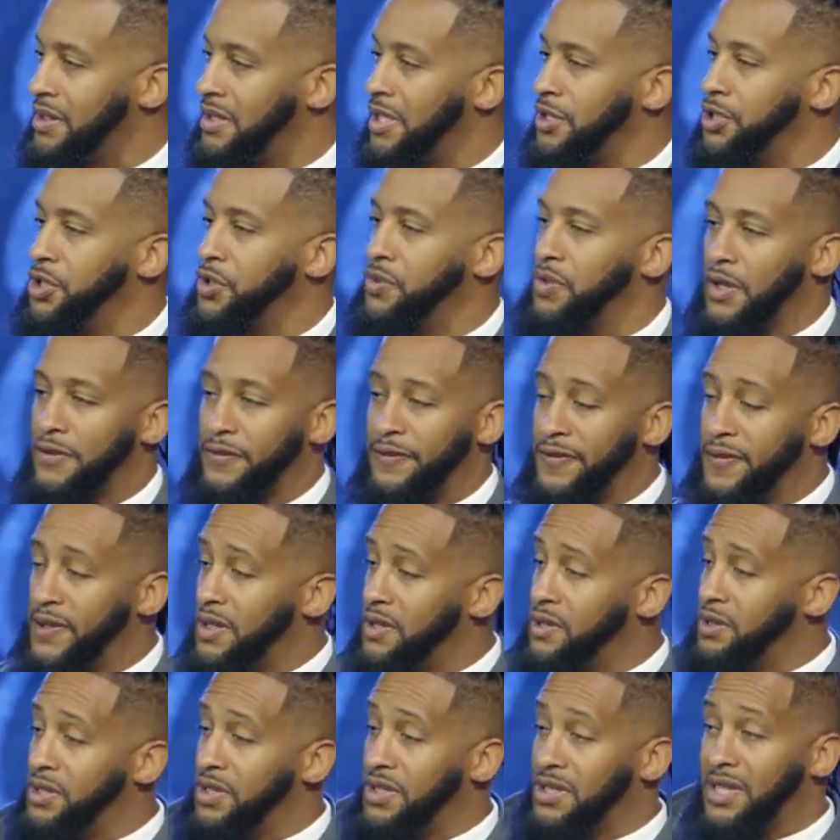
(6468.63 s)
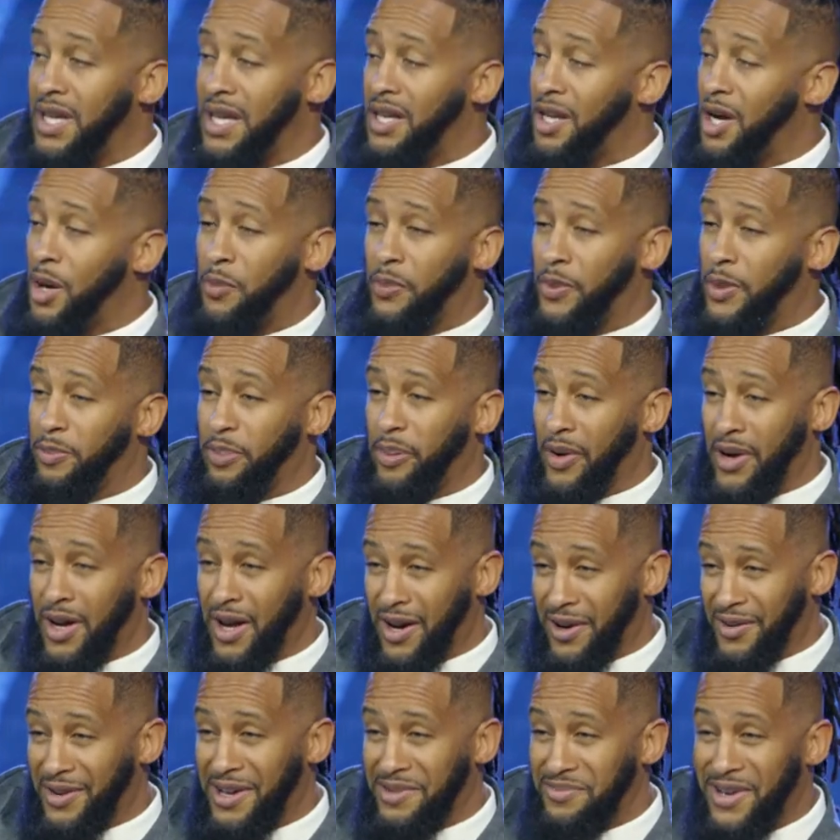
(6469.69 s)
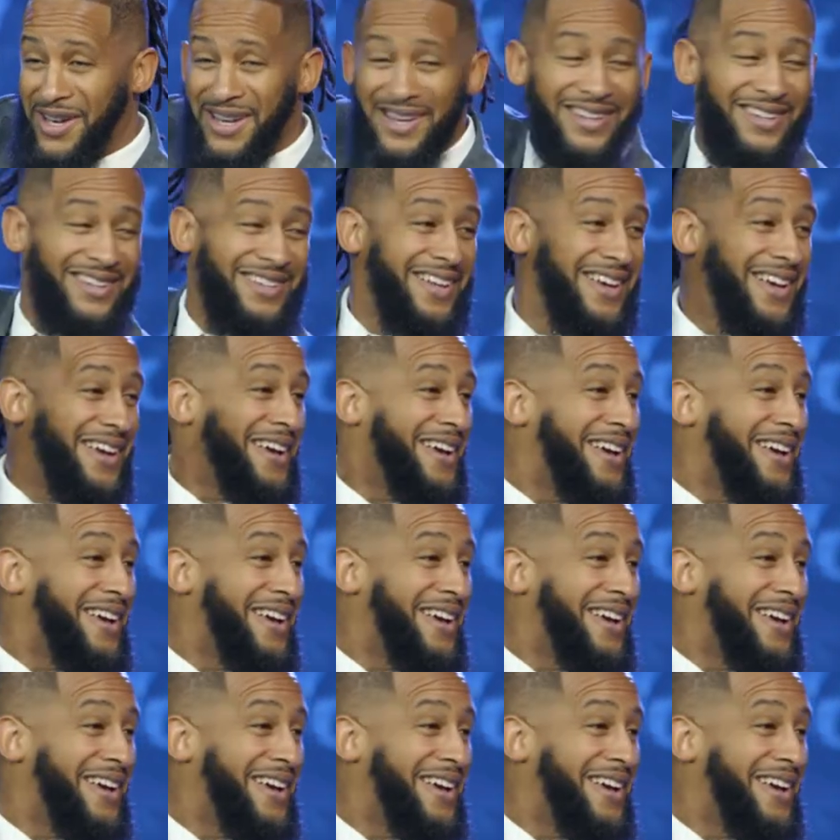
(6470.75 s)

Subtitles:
Because you done filled your day up with prayer. Amen?